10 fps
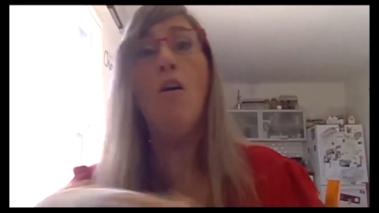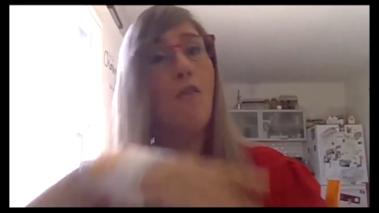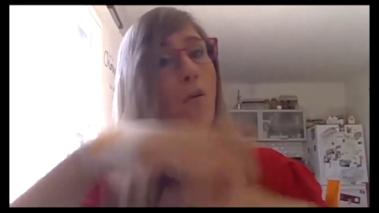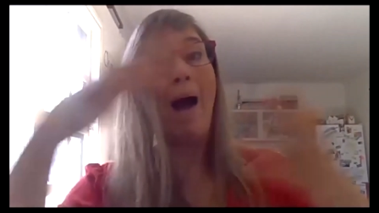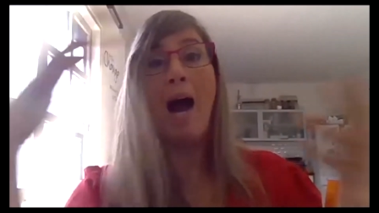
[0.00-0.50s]

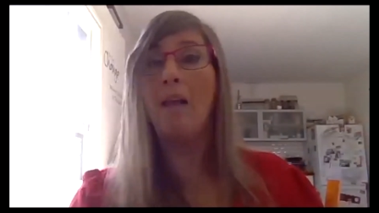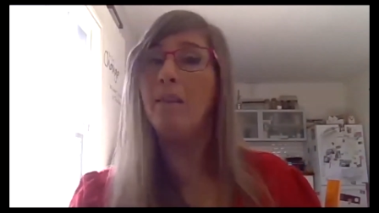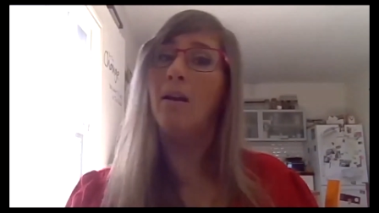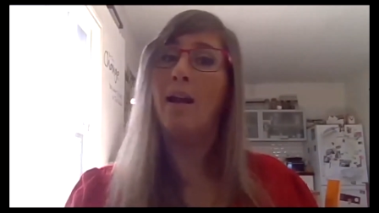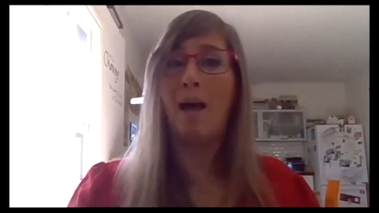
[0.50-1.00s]
from
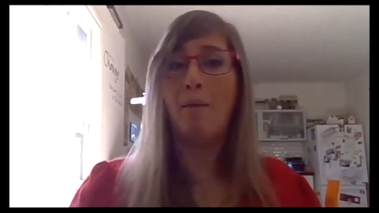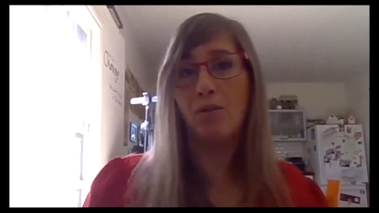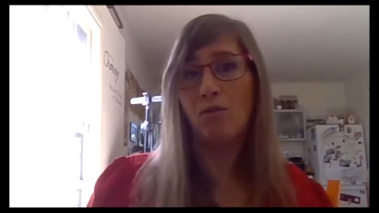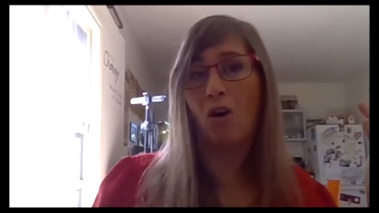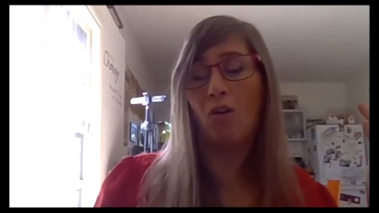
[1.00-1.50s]
other
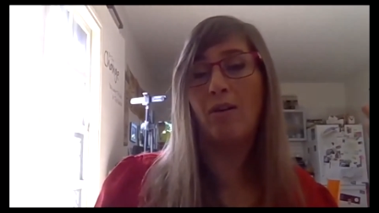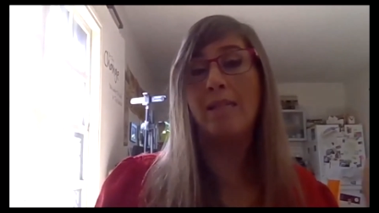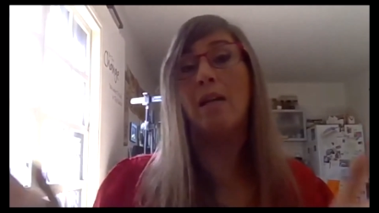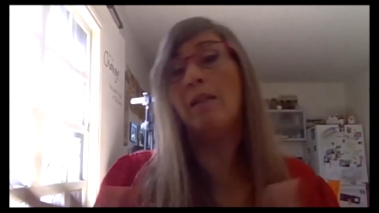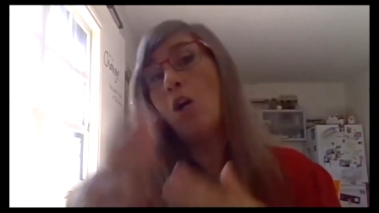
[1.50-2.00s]

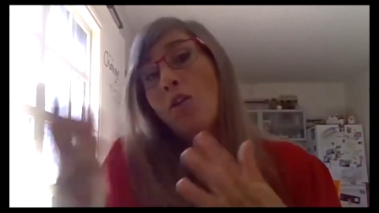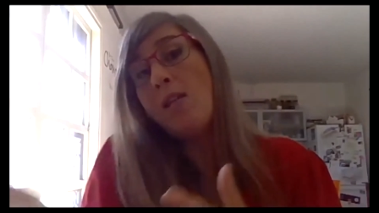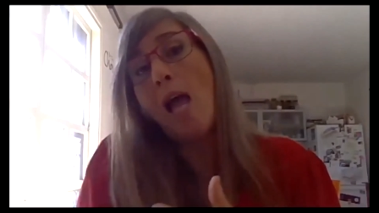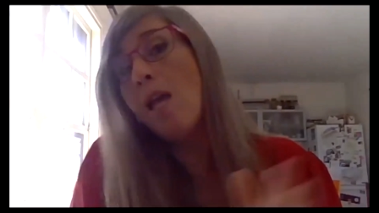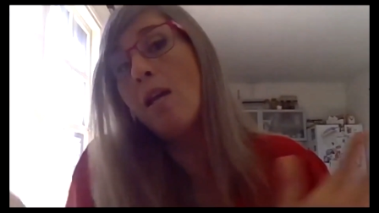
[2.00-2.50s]
laboratories that are
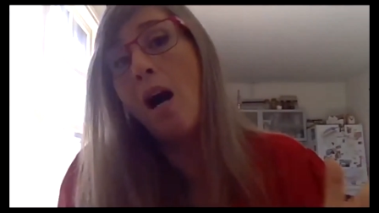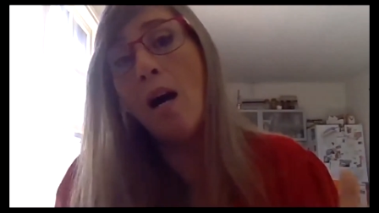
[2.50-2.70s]
saying